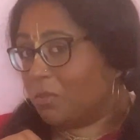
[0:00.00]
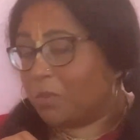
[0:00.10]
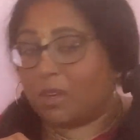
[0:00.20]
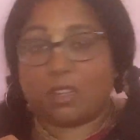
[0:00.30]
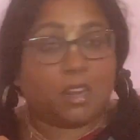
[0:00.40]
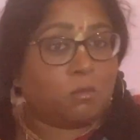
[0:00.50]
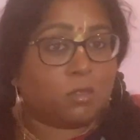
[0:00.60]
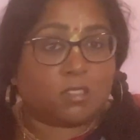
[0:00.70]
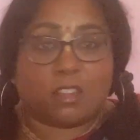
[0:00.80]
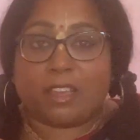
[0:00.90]
But I'm
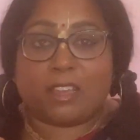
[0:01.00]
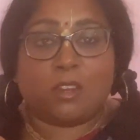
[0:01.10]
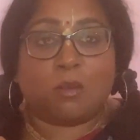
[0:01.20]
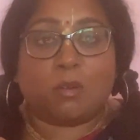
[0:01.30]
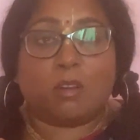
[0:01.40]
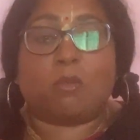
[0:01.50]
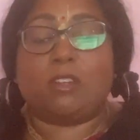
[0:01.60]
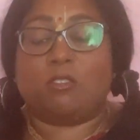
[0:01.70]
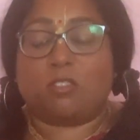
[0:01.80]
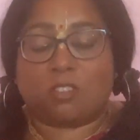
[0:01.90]
just like, you know what?
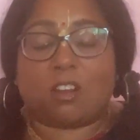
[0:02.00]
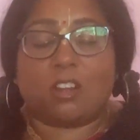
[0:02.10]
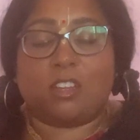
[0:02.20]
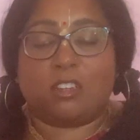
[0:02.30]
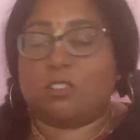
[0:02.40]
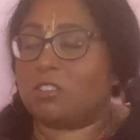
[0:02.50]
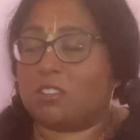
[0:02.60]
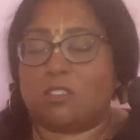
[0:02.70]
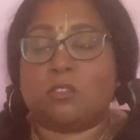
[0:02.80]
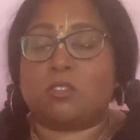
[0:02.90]
When you start it, you
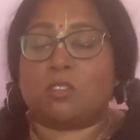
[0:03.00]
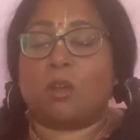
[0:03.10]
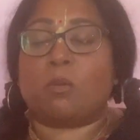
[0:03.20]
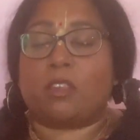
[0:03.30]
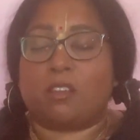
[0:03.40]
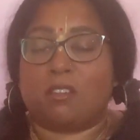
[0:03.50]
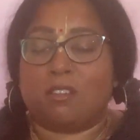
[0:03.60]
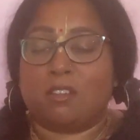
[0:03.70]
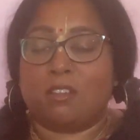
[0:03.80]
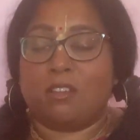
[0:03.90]
just you just go with it.
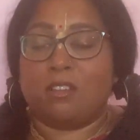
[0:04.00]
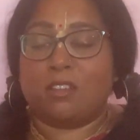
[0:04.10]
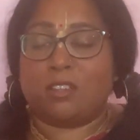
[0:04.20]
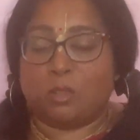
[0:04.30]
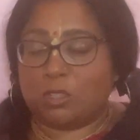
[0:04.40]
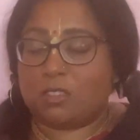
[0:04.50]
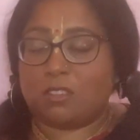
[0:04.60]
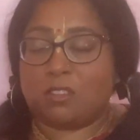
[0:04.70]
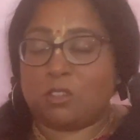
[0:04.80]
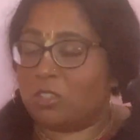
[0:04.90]
You
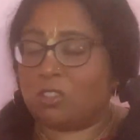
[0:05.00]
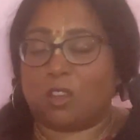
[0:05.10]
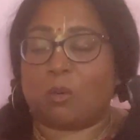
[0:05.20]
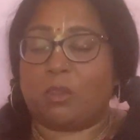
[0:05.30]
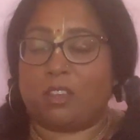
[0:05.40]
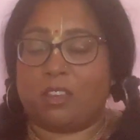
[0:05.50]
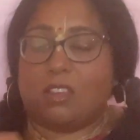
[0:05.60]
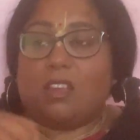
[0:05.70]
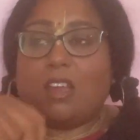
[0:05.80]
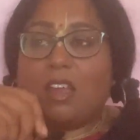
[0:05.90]
just you just go with it.
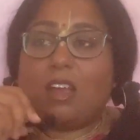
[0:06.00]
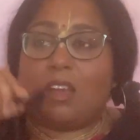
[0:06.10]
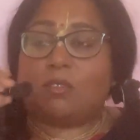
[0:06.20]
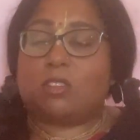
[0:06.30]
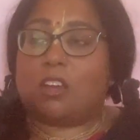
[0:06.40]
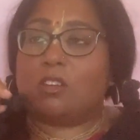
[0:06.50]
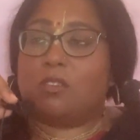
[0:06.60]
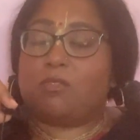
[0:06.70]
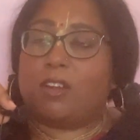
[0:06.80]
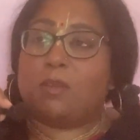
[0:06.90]
I was talking to
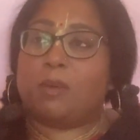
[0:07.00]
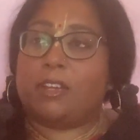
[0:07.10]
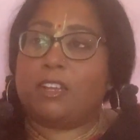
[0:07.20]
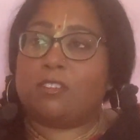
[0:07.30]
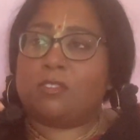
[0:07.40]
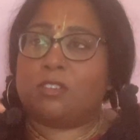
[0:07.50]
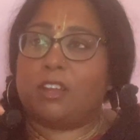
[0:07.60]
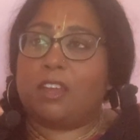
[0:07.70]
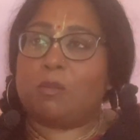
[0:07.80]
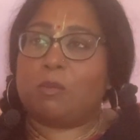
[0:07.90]
a friend of mine
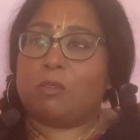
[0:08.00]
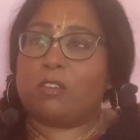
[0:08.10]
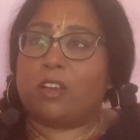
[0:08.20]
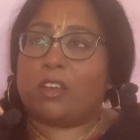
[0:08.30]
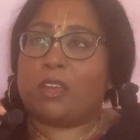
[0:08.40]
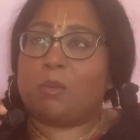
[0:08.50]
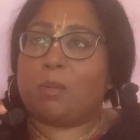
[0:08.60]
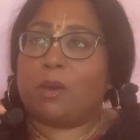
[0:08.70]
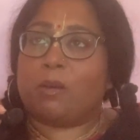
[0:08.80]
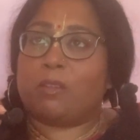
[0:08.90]
yesterday, and we were talking
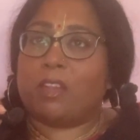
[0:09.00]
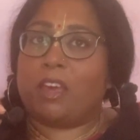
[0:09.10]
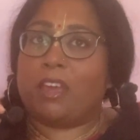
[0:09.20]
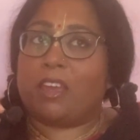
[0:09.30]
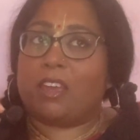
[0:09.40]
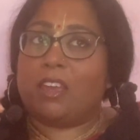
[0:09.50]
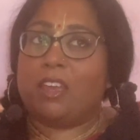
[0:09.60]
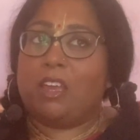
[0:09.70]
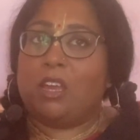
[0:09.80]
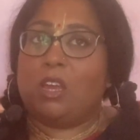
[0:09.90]
about like,
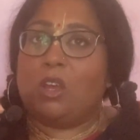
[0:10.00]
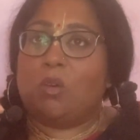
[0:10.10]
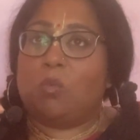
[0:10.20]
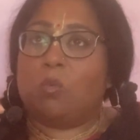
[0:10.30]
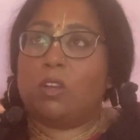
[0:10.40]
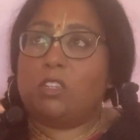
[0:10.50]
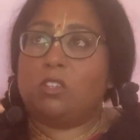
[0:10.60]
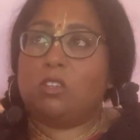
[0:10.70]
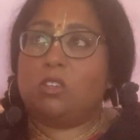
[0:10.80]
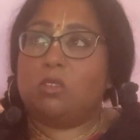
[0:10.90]
what
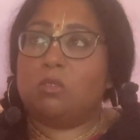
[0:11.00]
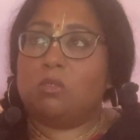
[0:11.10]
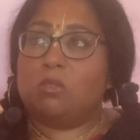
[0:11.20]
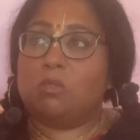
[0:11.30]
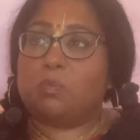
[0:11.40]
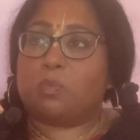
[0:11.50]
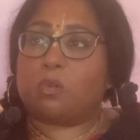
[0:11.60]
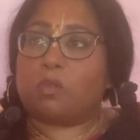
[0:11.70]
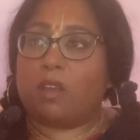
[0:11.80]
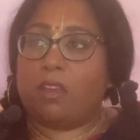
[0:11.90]
do you
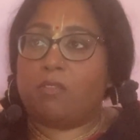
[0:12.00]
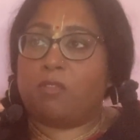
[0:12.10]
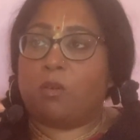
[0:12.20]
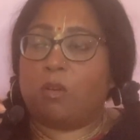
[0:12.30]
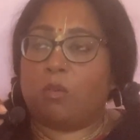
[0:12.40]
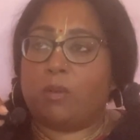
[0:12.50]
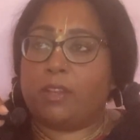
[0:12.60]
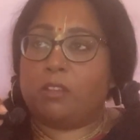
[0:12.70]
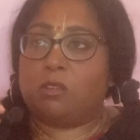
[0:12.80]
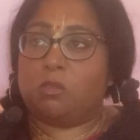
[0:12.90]
pray for
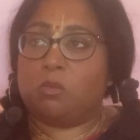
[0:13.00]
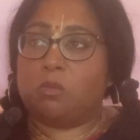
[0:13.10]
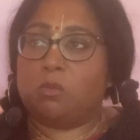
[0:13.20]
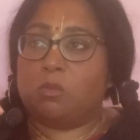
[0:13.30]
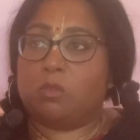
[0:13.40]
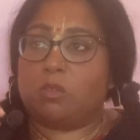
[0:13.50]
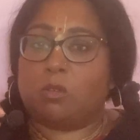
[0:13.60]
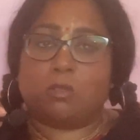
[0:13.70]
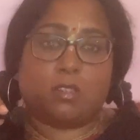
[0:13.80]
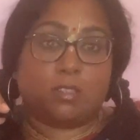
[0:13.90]
when you
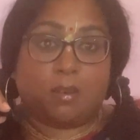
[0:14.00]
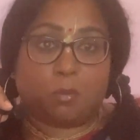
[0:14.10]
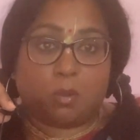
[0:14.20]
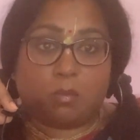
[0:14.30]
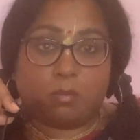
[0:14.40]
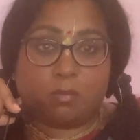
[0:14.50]
go to the temple?